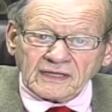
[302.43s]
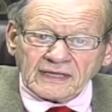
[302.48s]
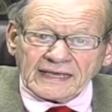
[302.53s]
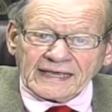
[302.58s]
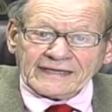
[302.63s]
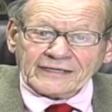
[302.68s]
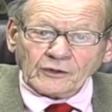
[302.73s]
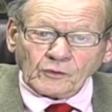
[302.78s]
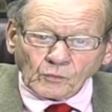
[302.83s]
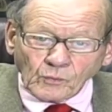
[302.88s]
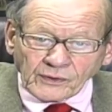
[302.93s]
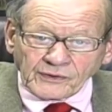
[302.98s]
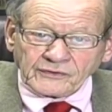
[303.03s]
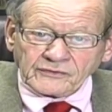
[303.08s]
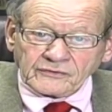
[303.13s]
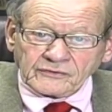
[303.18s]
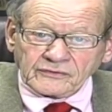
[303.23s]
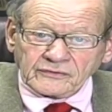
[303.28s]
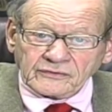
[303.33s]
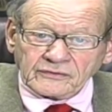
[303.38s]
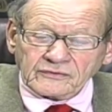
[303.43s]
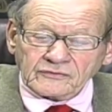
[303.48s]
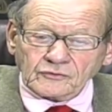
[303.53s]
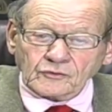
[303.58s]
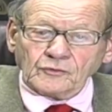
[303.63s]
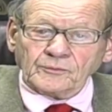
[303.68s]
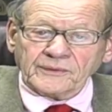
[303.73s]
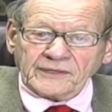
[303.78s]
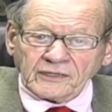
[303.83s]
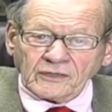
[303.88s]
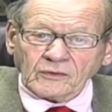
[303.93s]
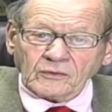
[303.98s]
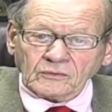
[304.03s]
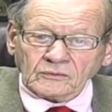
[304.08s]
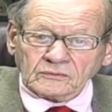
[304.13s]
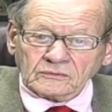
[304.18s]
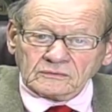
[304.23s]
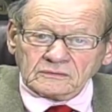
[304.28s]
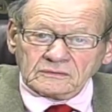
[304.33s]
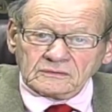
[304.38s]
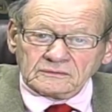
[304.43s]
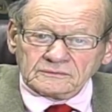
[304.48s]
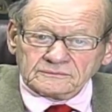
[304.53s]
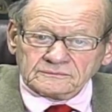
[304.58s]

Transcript: and a wonder to behold.